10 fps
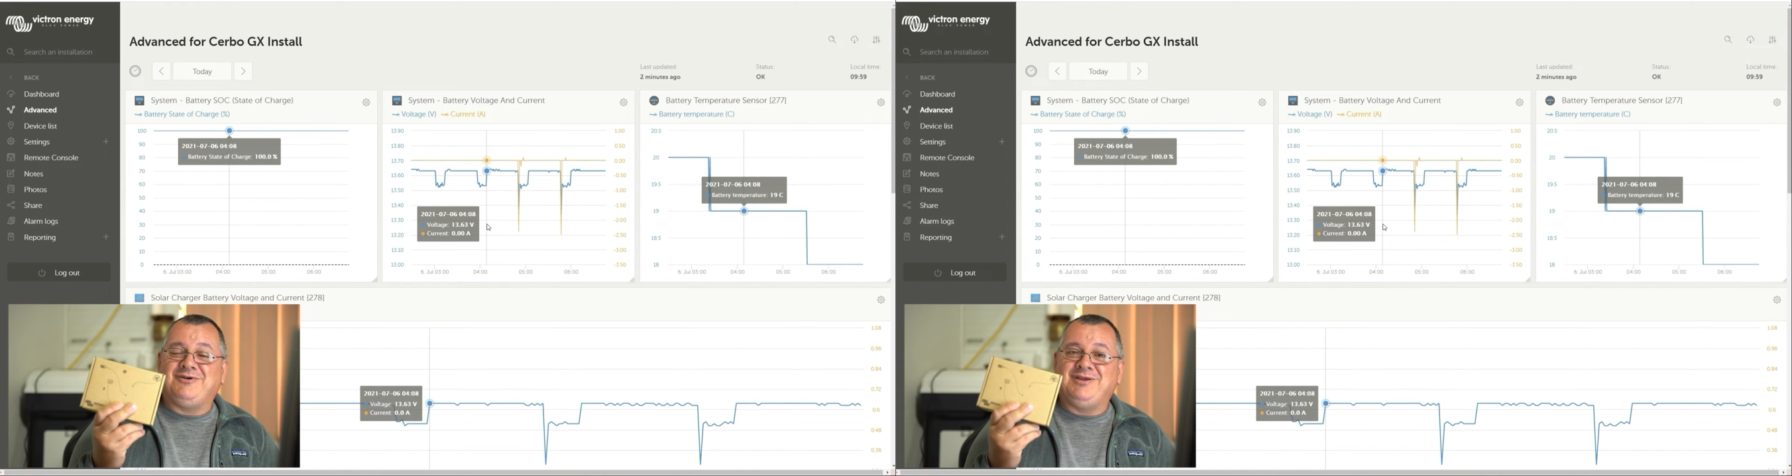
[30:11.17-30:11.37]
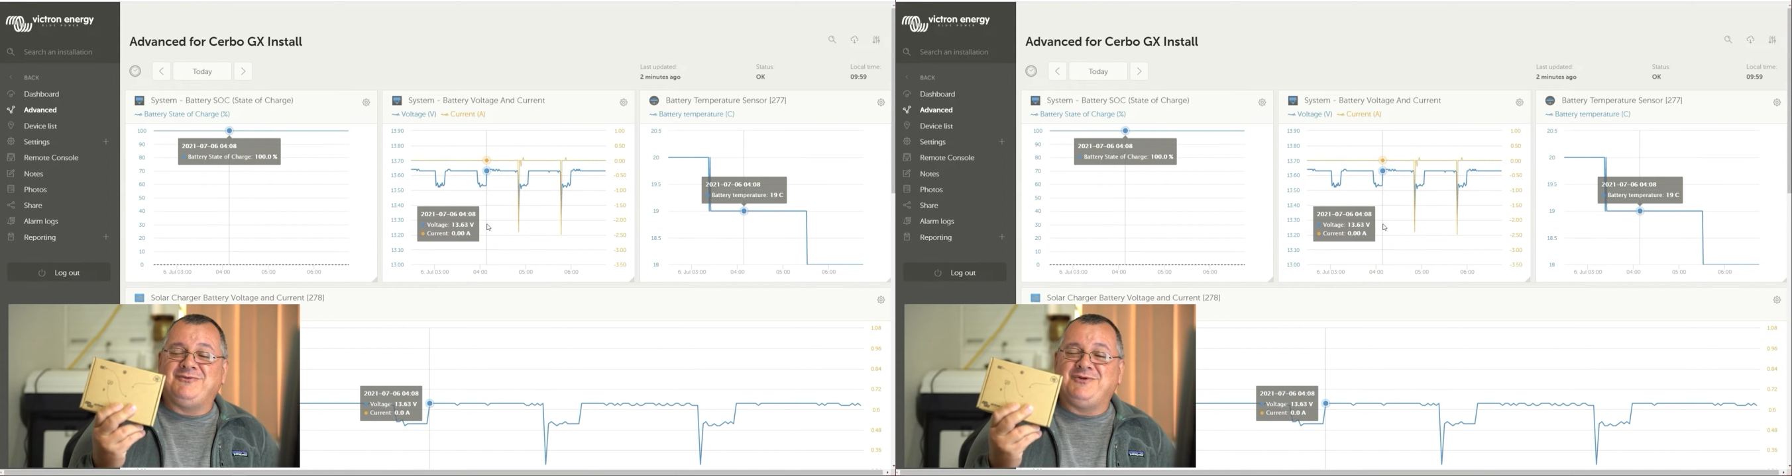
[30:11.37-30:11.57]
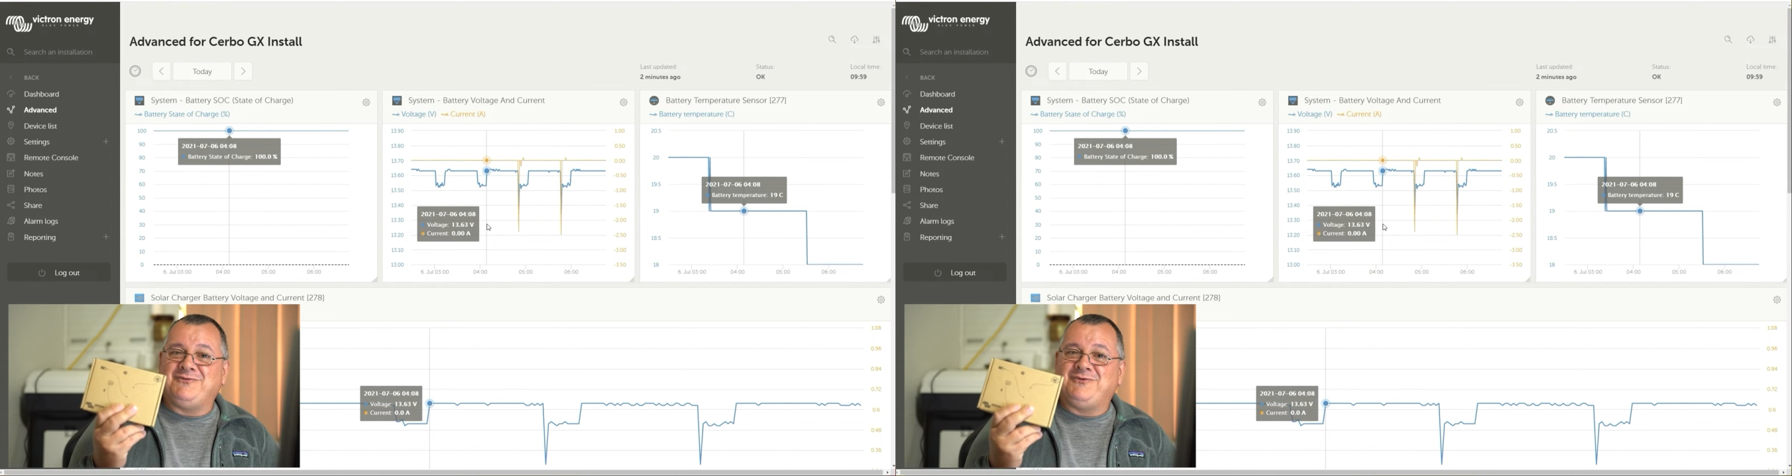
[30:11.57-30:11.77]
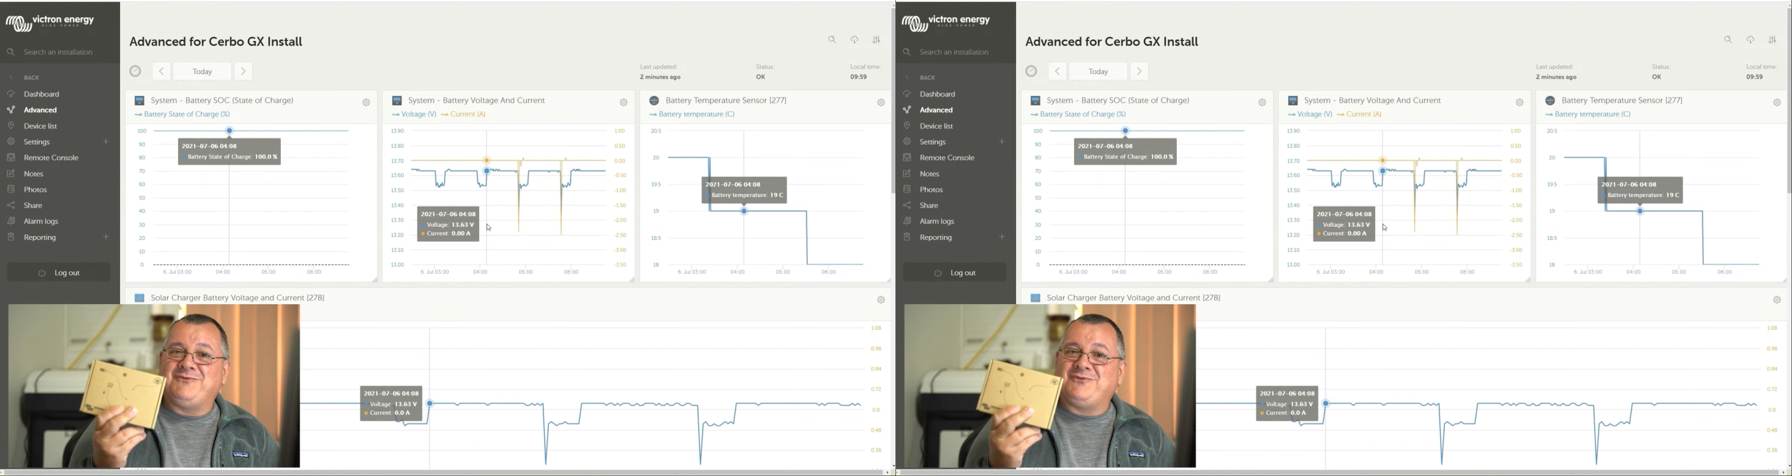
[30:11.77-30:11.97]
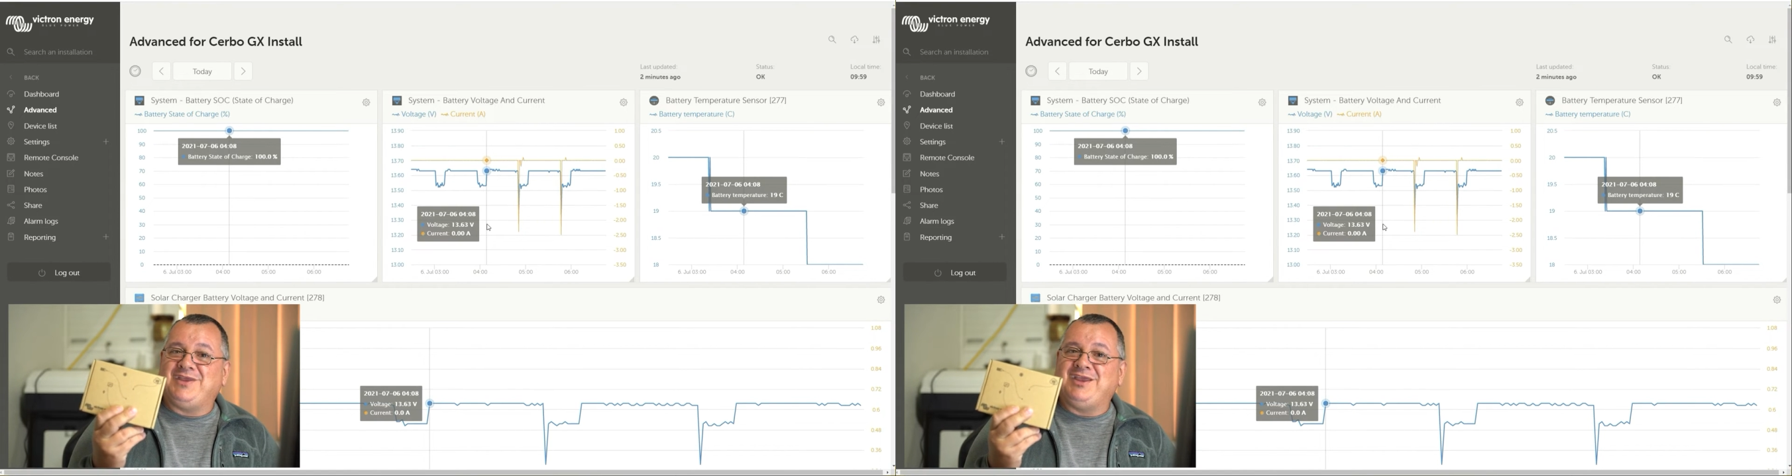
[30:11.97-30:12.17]
every
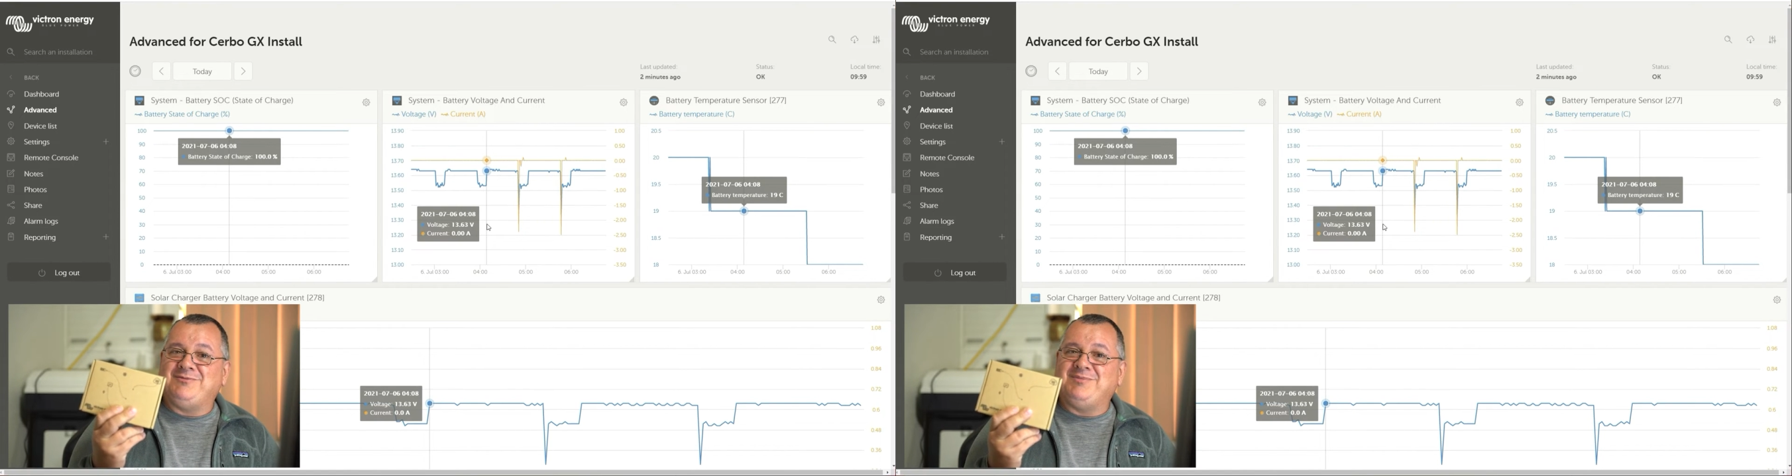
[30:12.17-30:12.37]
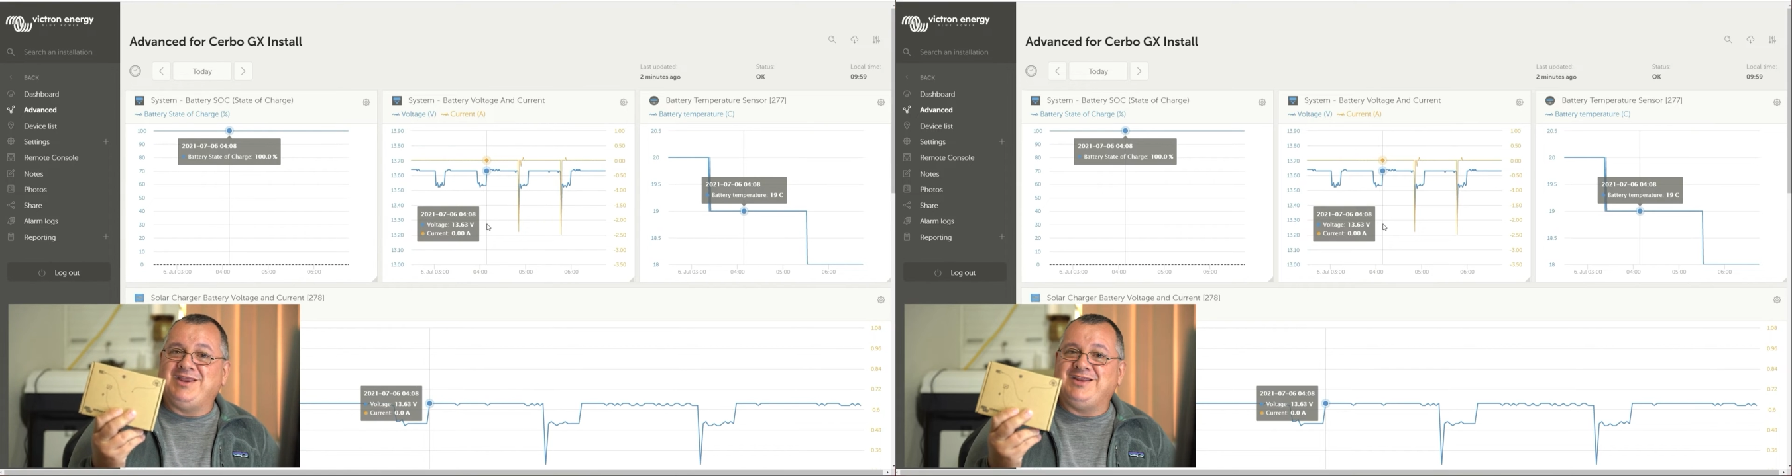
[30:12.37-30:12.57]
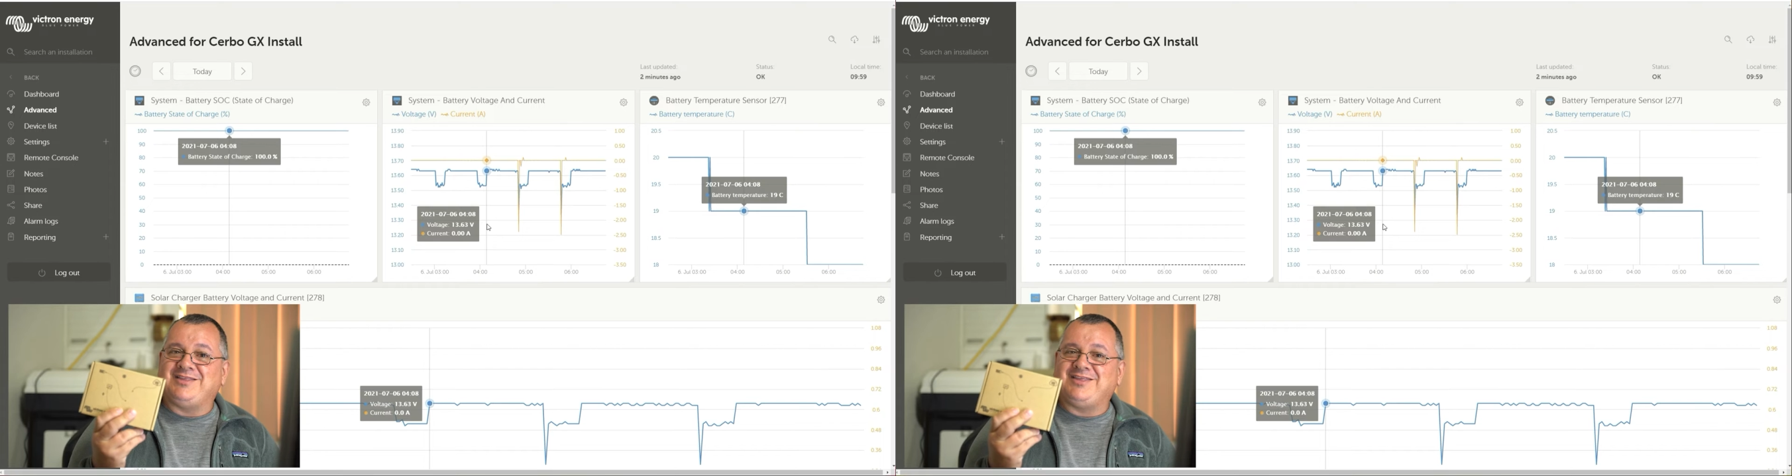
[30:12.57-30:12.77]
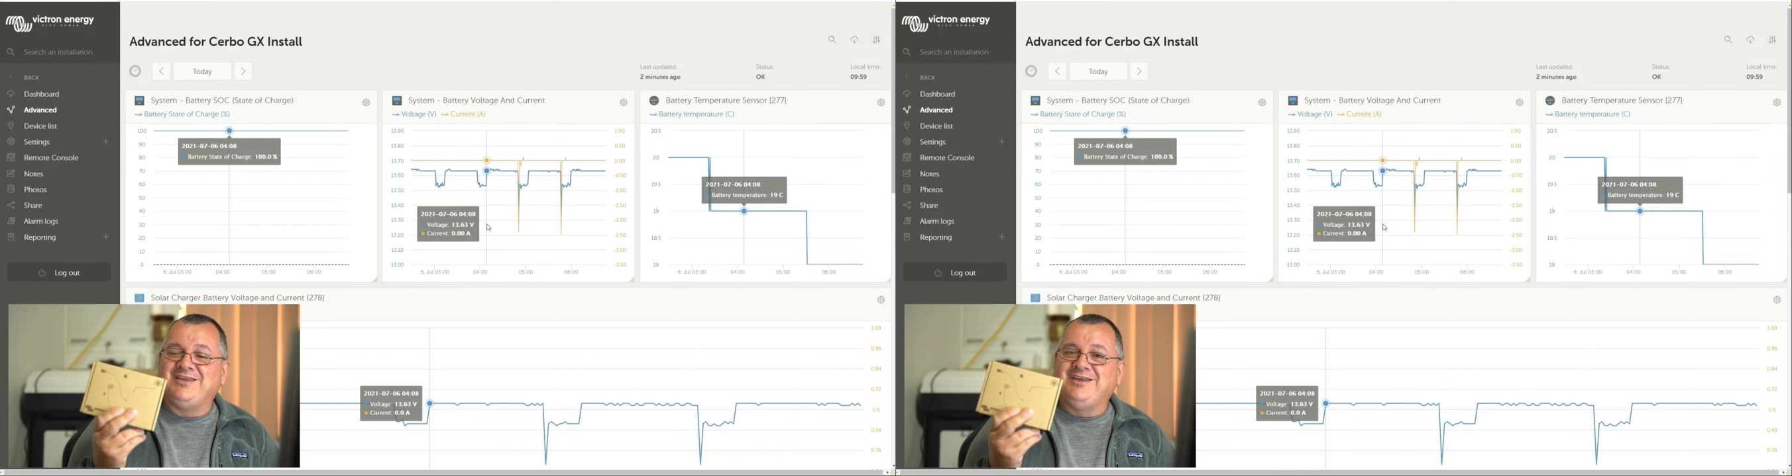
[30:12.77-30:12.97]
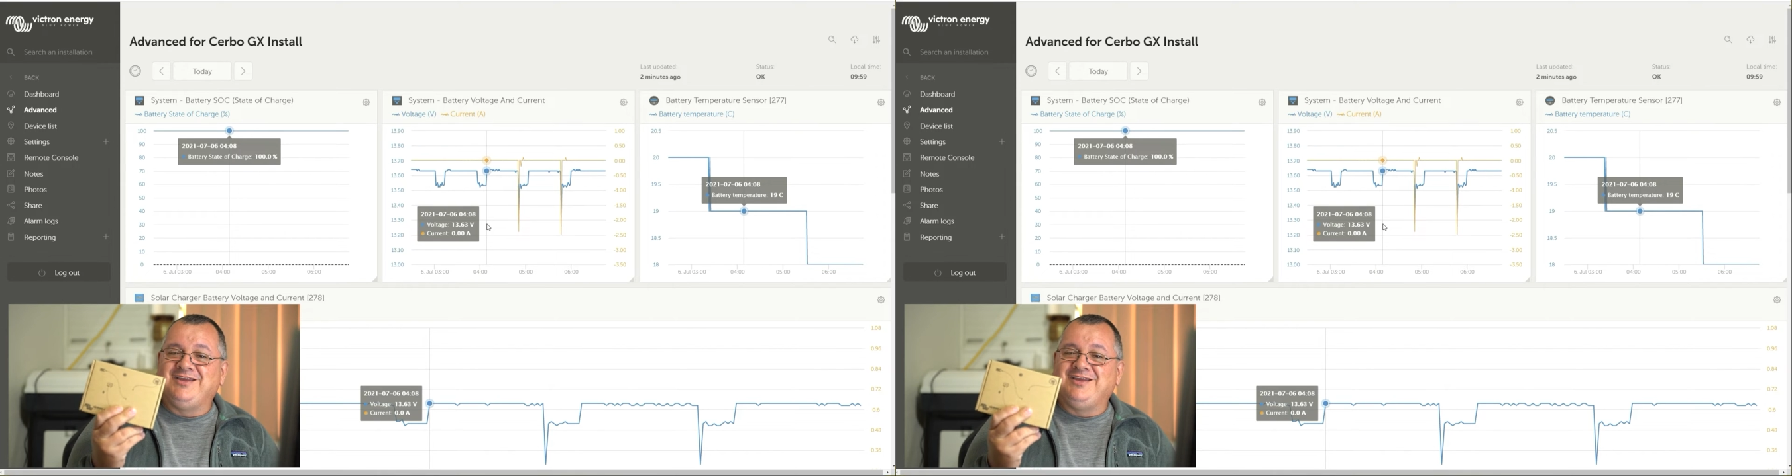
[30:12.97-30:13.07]
15 minutes.